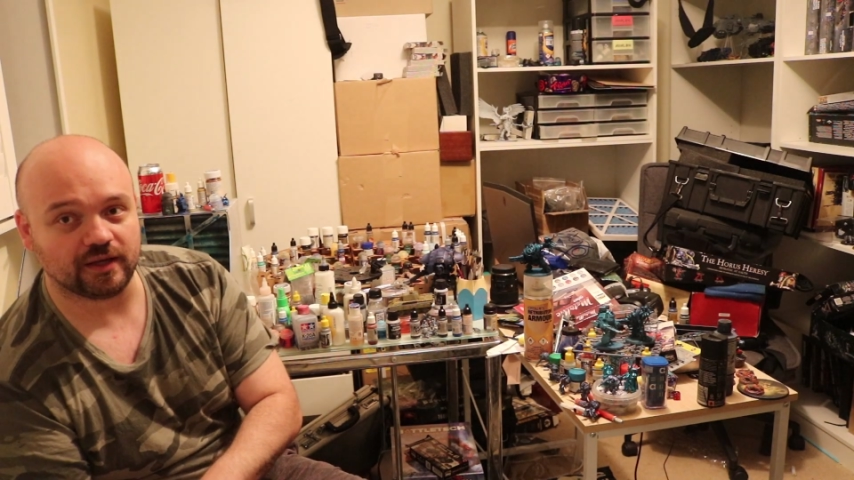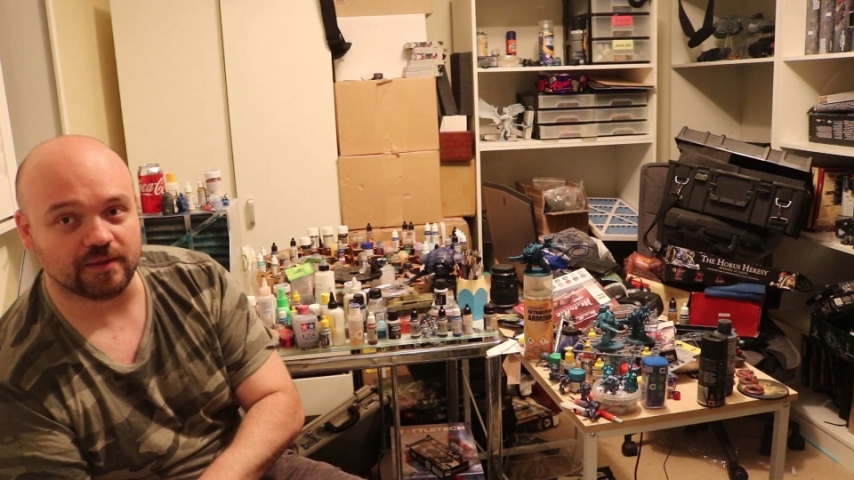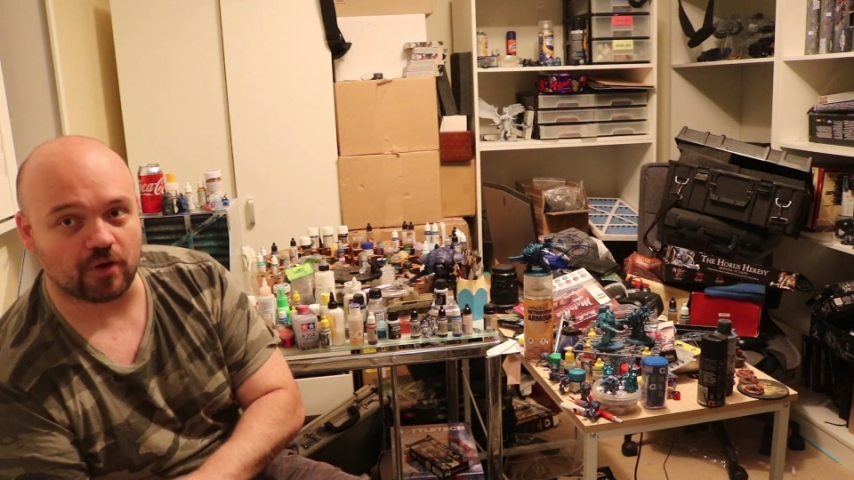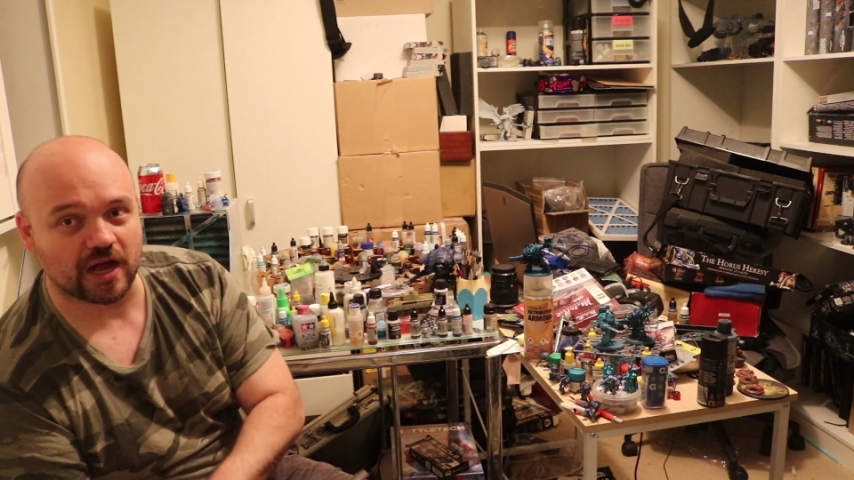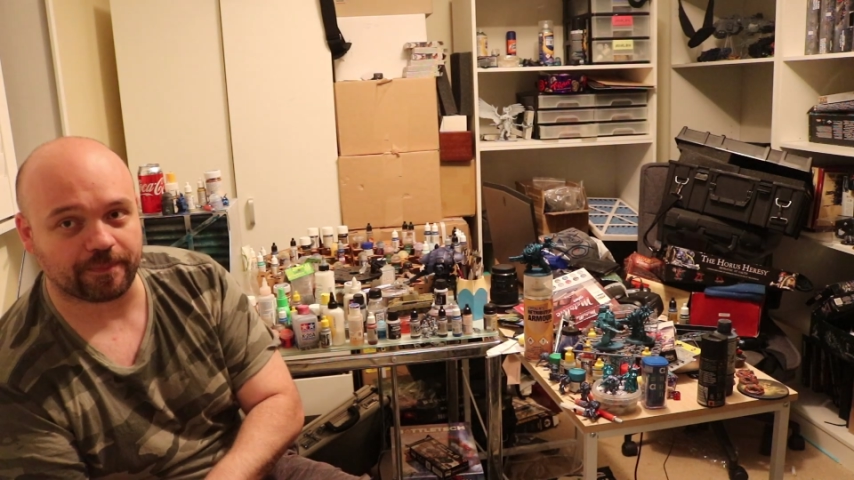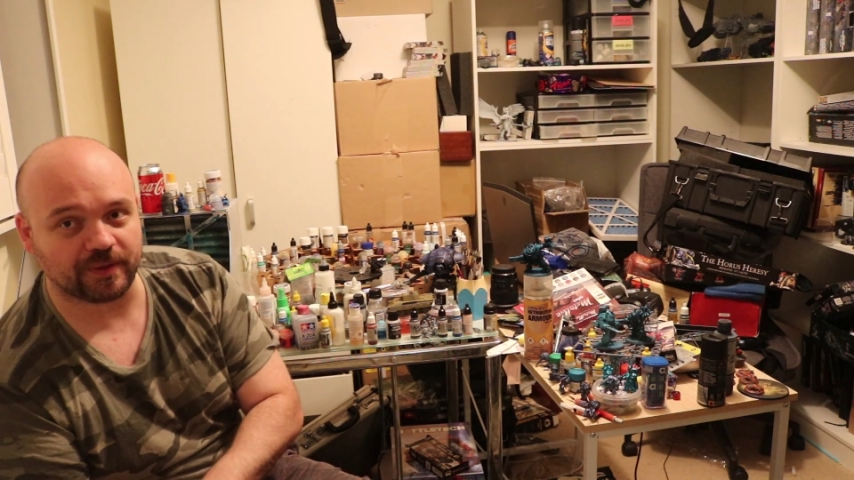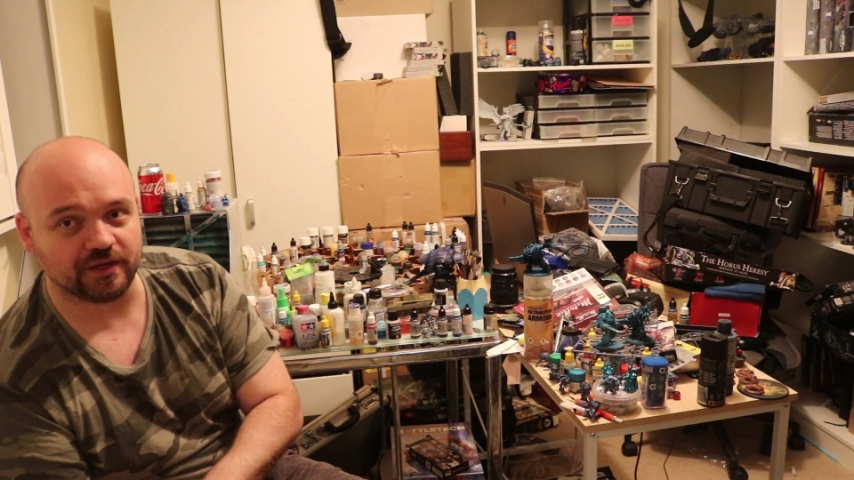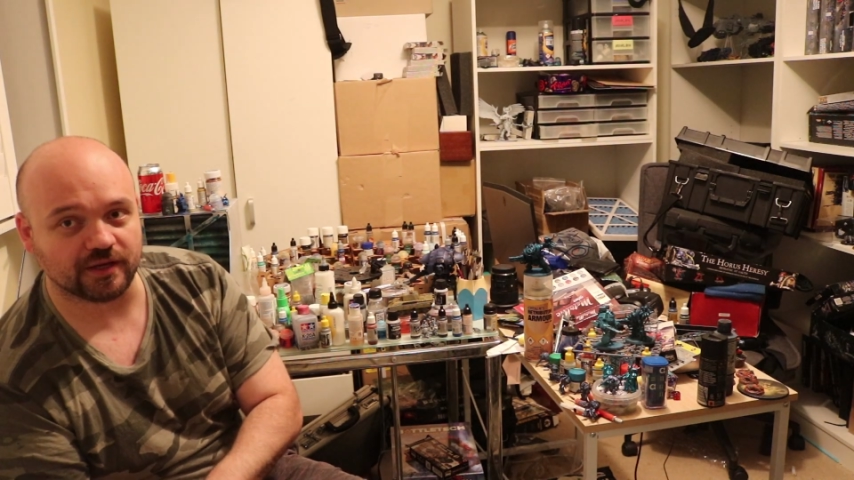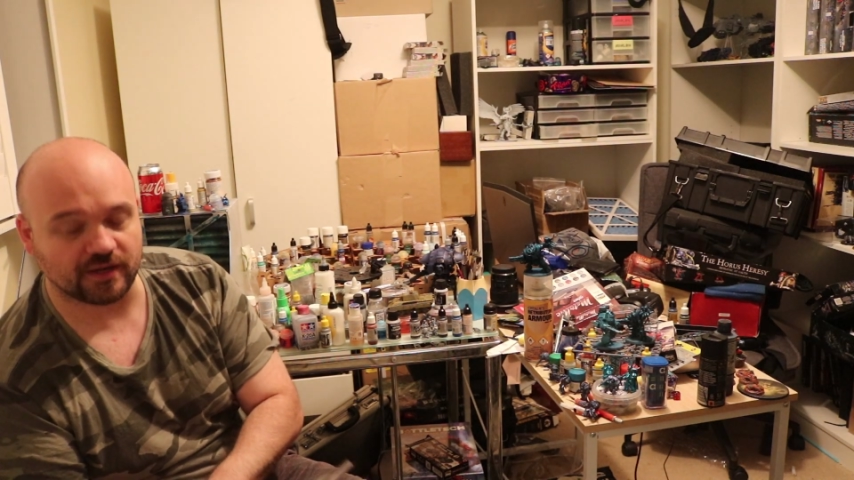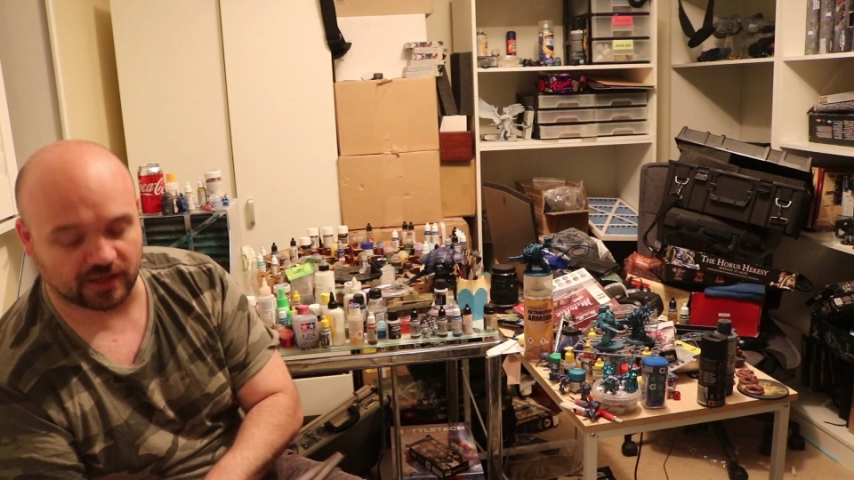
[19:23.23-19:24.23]
in my
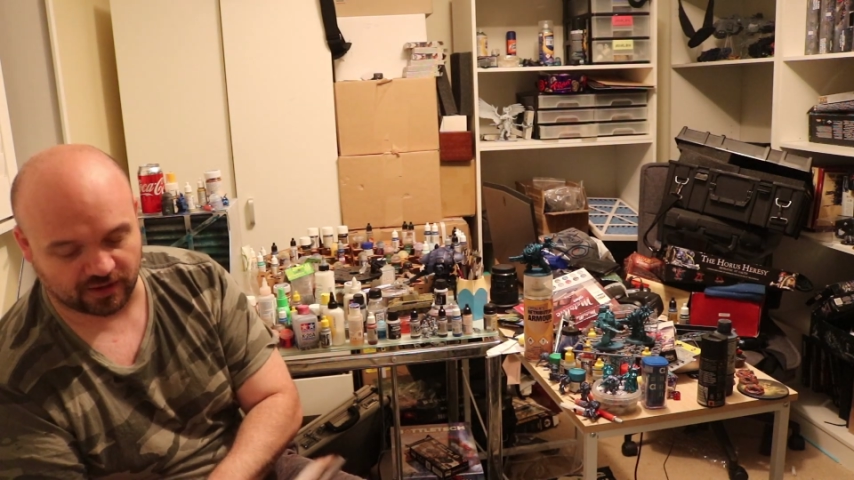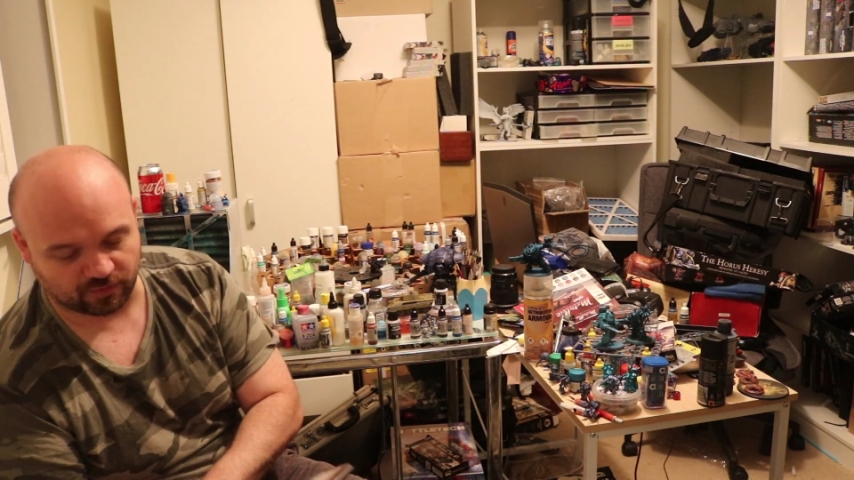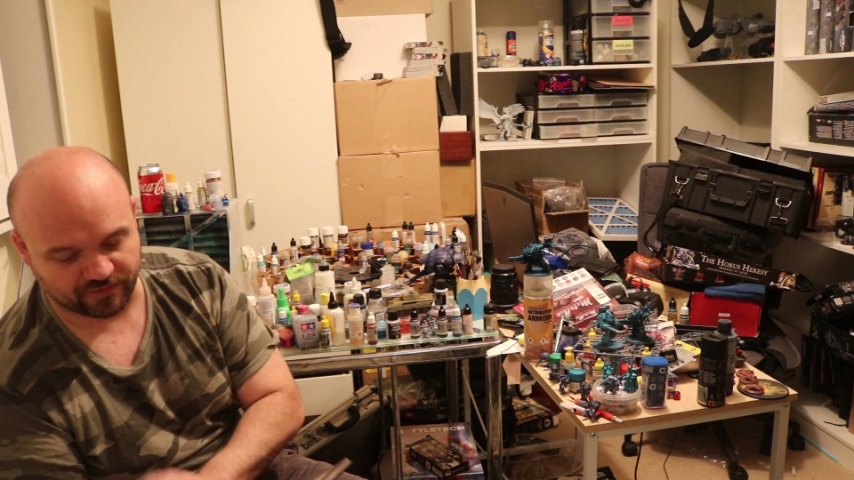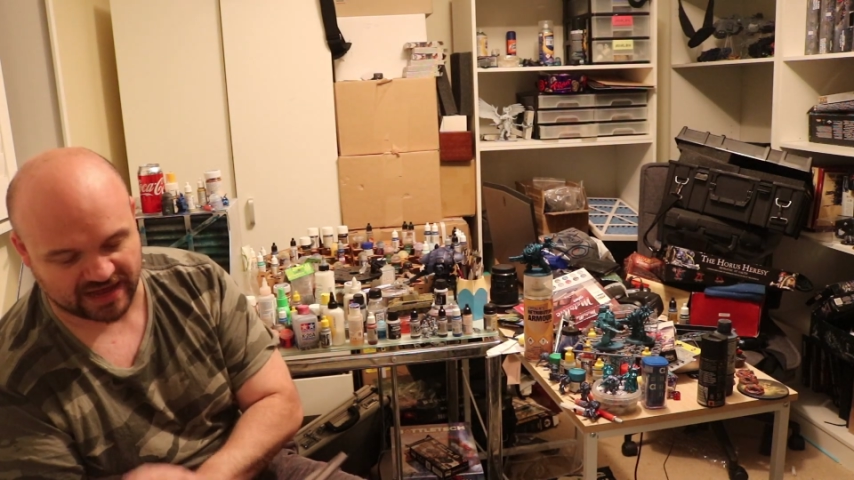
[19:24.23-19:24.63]
opinion, is with